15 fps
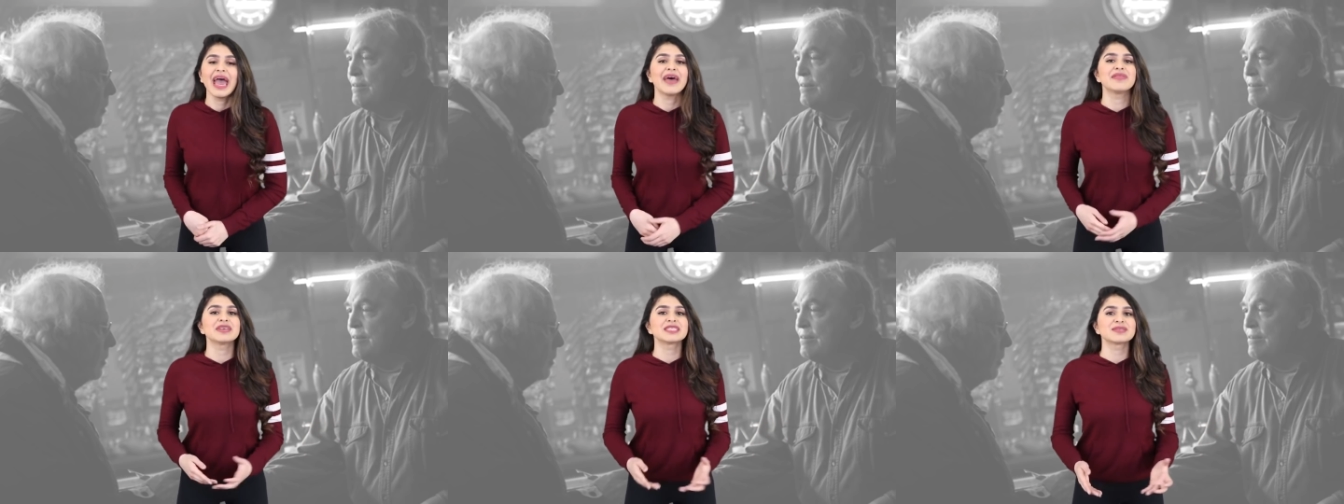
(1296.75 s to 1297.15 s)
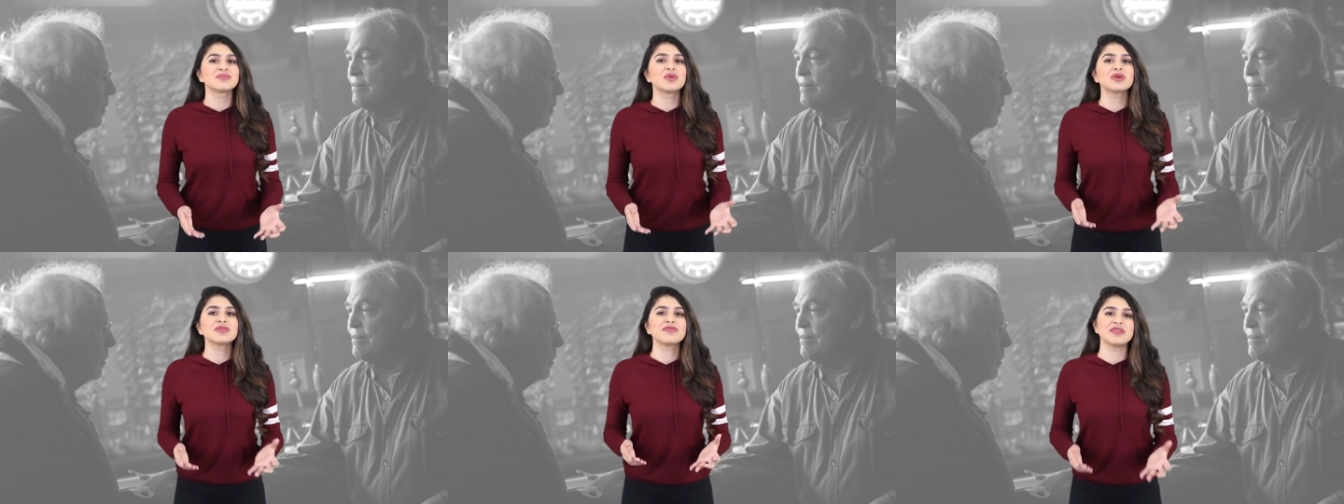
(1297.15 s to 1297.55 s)
and the
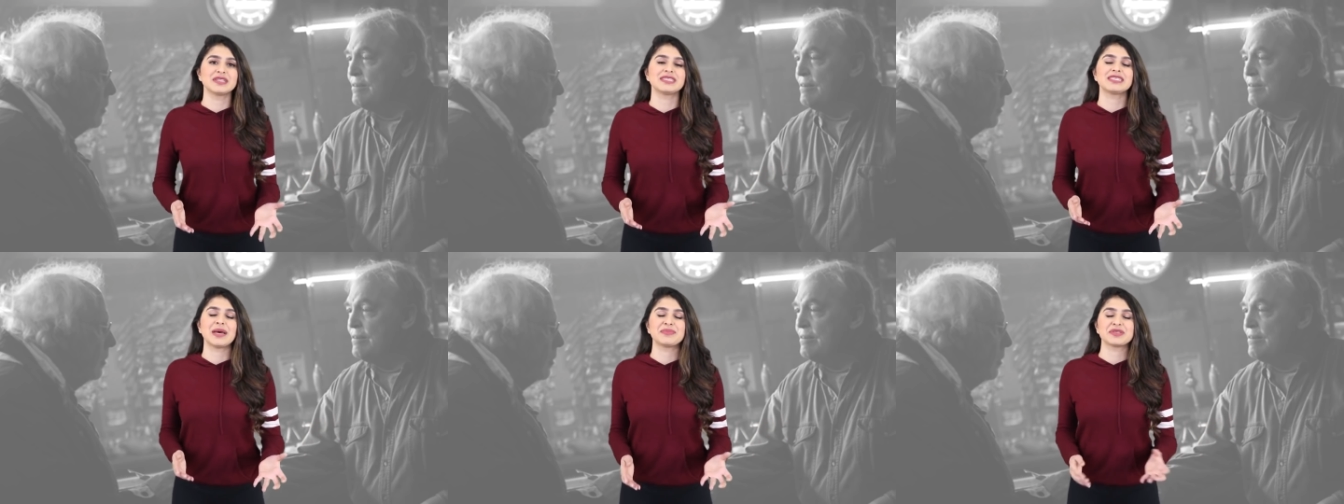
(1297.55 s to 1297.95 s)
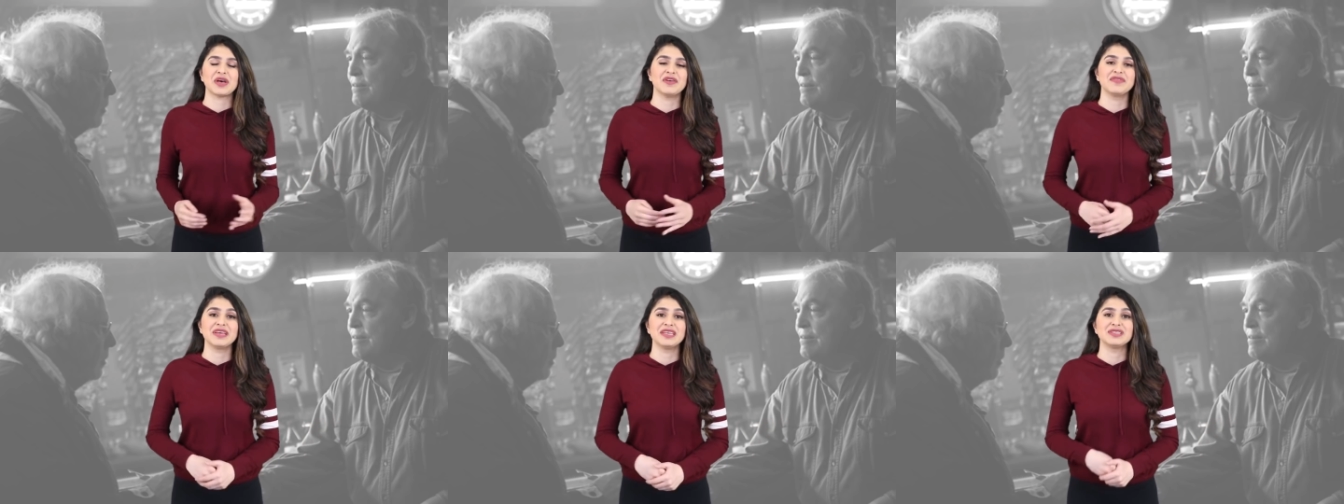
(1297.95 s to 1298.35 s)
small footsteps
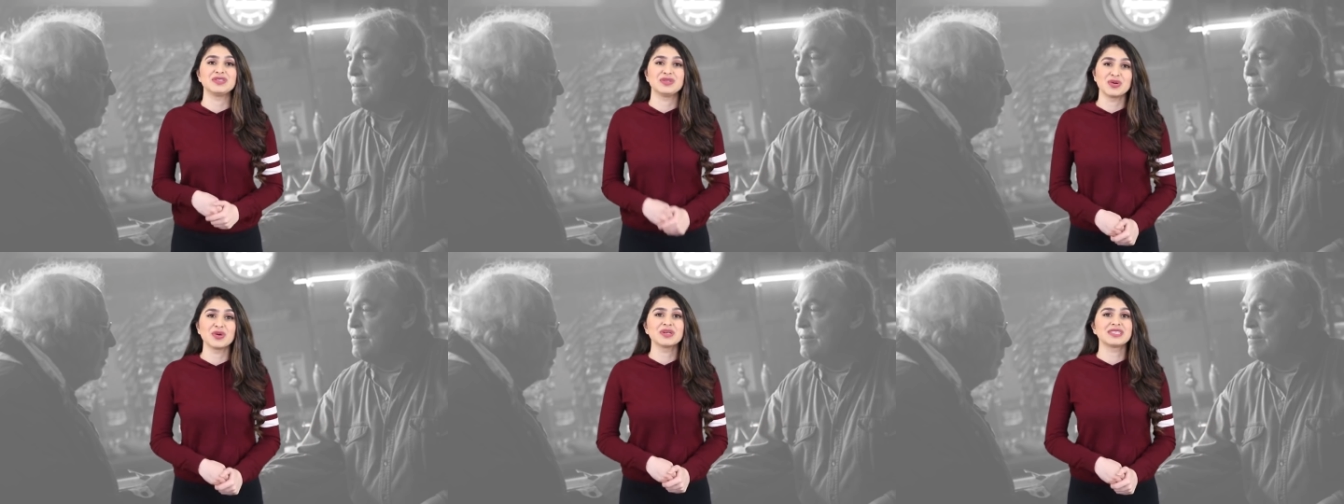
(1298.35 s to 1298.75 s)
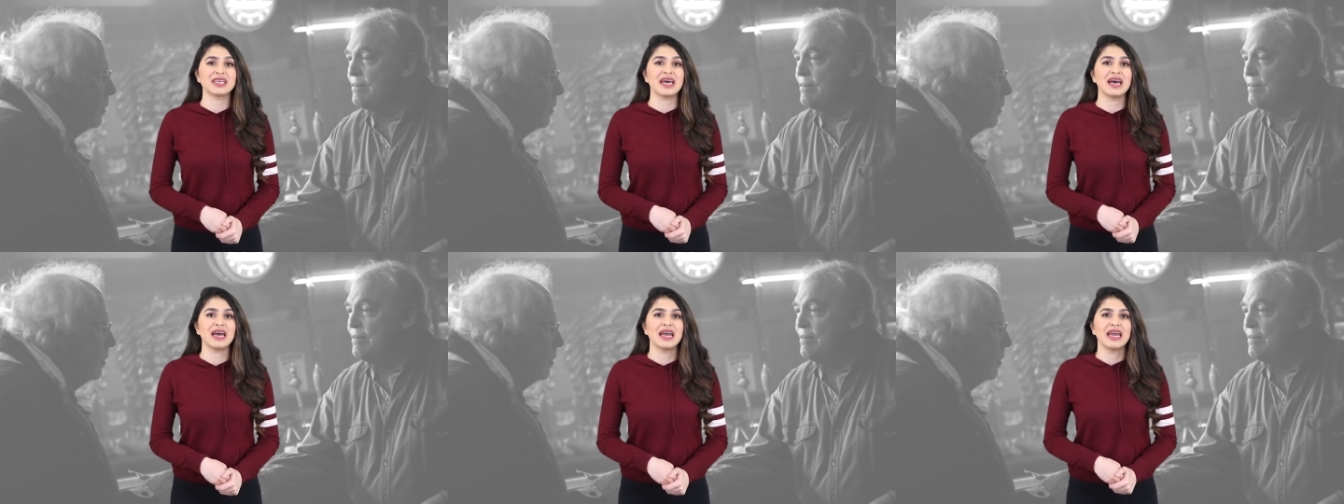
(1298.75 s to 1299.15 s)
of his
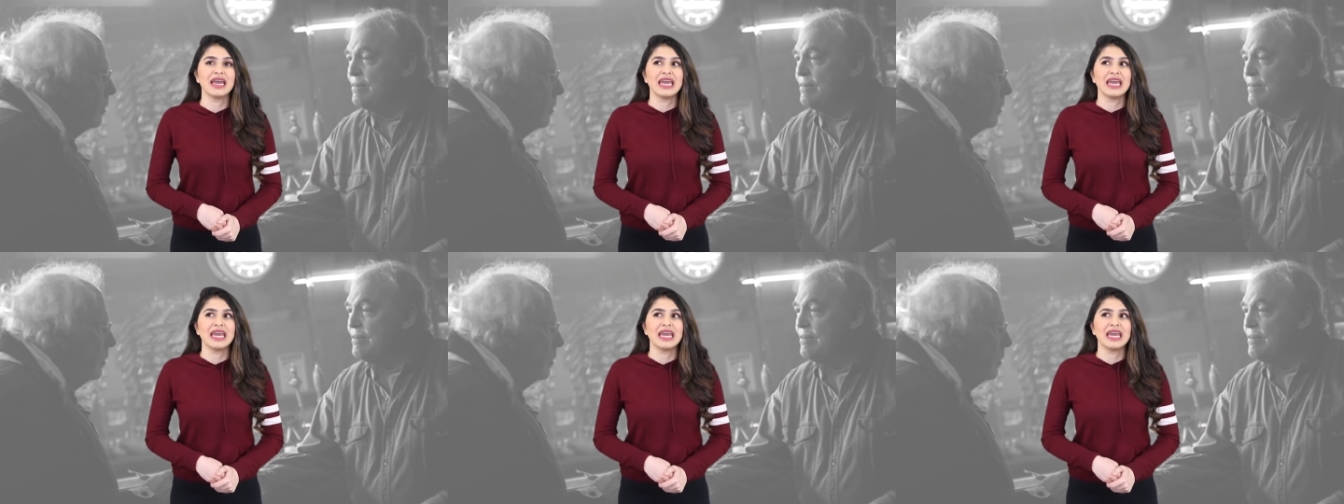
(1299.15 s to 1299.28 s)
daughter.